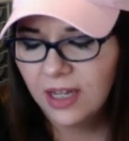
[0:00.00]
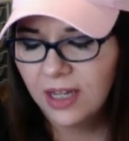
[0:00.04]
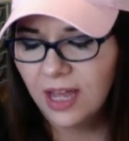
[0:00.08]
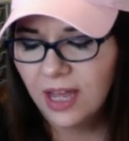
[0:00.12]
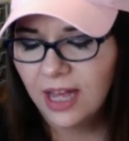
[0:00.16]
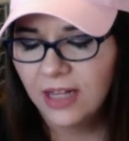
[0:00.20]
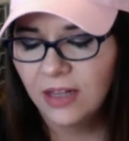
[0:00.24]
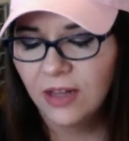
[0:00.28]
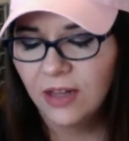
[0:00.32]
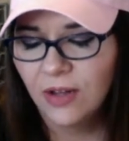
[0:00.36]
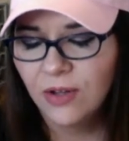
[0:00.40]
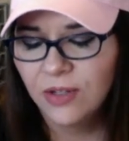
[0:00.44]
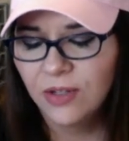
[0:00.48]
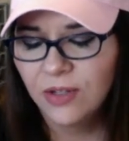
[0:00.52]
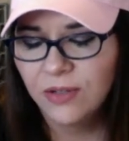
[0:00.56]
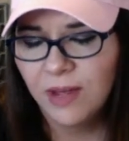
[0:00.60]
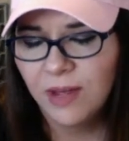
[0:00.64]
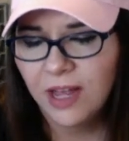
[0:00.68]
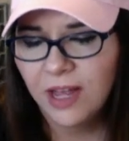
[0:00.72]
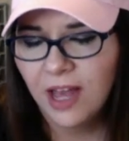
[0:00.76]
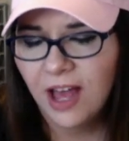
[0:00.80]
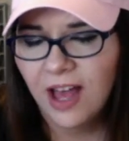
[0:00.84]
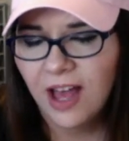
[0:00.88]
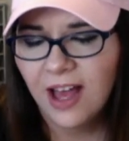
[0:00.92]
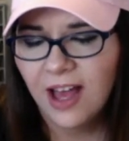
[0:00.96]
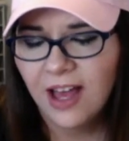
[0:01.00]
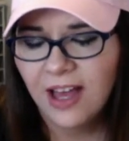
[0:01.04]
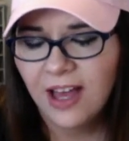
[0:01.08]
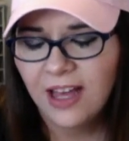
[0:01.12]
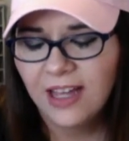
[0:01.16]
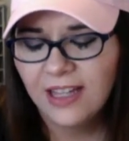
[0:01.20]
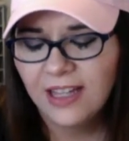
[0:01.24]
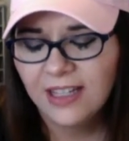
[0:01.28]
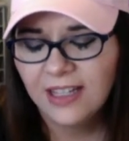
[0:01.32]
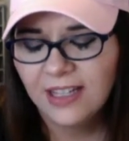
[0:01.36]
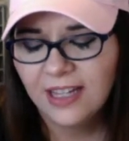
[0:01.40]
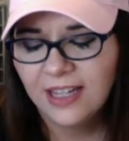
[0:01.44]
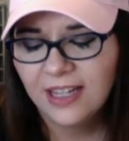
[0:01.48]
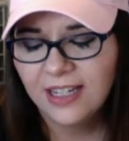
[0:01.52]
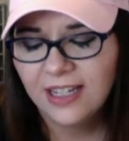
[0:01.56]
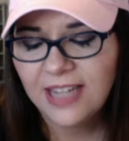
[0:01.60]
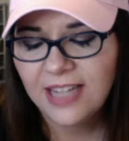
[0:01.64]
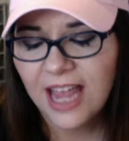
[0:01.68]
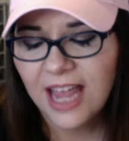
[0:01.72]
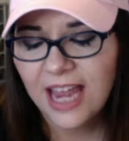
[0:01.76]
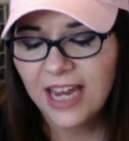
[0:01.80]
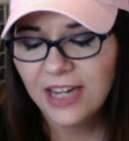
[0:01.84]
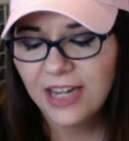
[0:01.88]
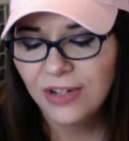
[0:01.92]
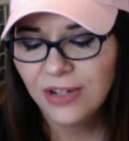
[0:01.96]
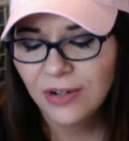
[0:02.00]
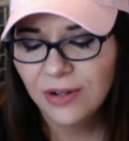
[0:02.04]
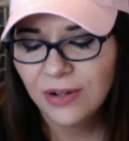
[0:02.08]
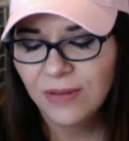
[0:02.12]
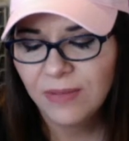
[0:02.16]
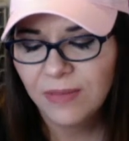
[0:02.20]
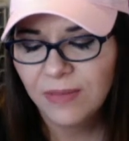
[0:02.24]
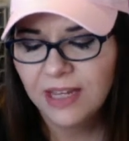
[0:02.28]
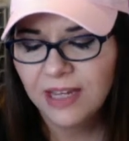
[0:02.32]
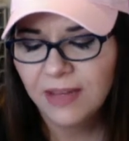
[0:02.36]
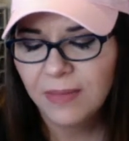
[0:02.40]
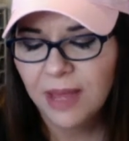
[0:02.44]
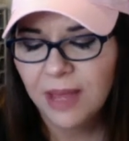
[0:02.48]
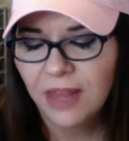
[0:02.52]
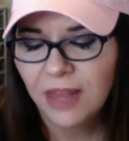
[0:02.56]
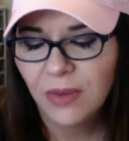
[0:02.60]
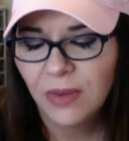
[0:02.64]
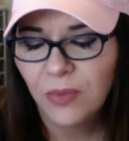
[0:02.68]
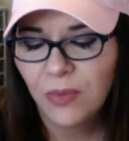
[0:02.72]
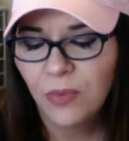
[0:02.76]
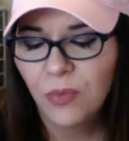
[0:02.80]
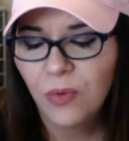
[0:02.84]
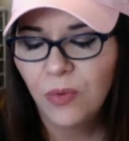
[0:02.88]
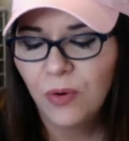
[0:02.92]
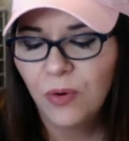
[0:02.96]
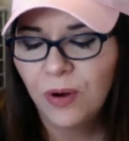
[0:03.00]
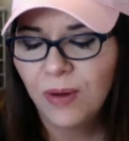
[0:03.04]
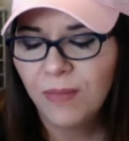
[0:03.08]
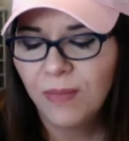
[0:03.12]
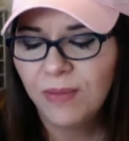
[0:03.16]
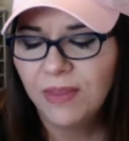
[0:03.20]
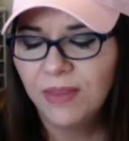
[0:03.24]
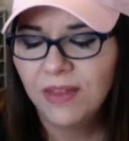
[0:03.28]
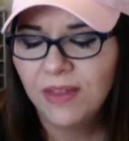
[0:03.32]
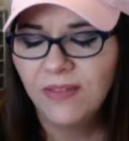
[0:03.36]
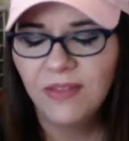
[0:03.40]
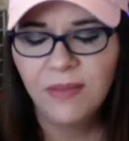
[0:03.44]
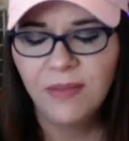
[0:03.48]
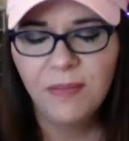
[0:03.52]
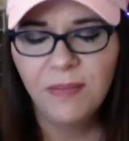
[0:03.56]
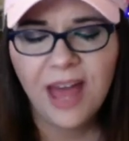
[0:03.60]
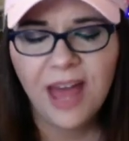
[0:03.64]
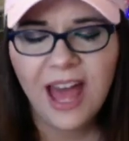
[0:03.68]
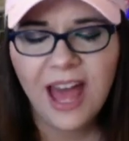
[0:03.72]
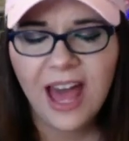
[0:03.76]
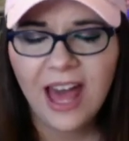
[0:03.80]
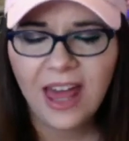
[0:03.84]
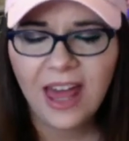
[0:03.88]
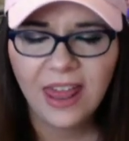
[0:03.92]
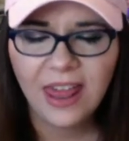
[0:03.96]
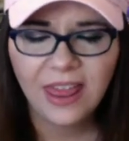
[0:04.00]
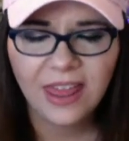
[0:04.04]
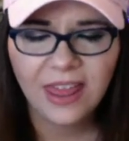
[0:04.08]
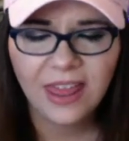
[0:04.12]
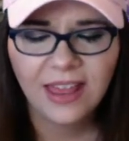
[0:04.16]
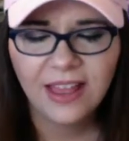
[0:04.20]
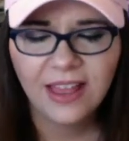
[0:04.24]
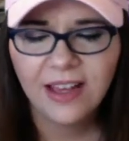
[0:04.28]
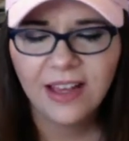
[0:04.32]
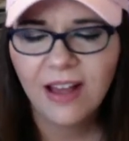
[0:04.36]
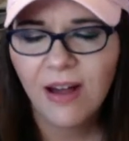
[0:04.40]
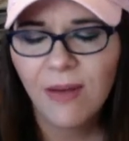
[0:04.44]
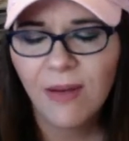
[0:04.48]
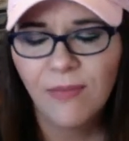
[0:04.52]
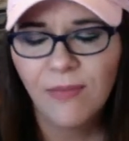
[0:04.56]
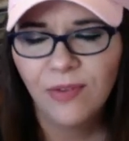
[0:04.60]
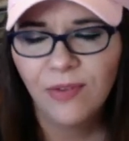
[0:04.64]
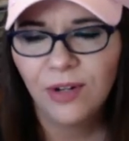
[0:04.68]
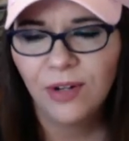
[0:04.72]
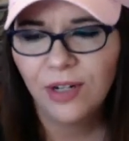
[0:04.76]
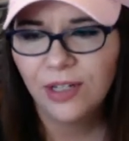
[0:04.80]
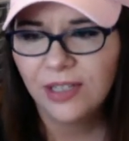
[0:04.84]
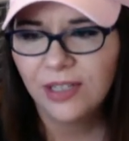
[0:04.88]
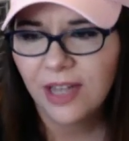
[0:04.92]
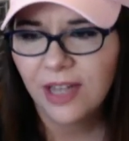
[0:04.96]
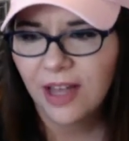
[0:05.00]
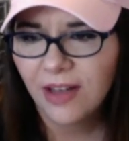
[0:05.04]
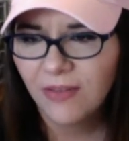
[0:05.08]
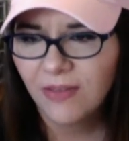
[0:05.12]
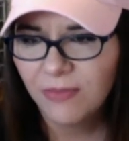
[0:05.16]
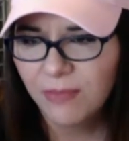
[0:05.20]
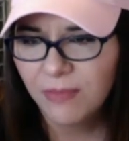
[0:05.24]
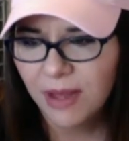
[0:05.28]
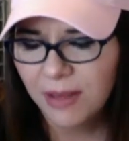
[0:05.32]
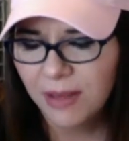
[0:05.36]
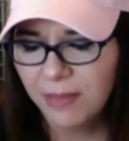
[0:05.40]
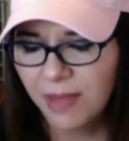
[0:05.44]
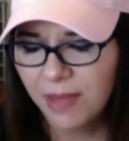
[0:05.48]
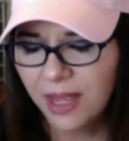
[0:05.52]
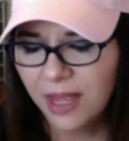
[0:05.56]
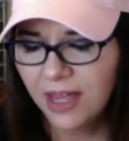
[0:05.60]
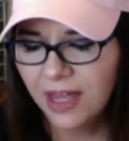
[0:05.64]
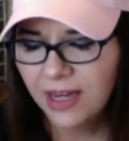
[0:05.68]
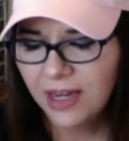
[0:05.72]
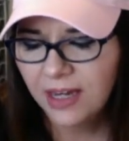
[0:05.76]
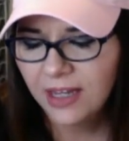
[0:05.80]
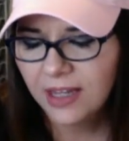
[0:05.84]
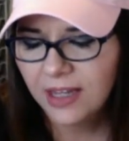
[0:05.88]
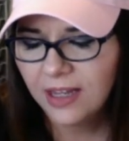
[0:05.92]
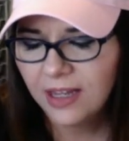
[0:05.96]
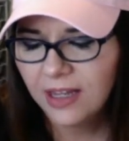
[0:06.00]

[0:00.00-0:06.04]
I closed my eyes, daydreaming about the warmth of the bath and the comfort of my bed.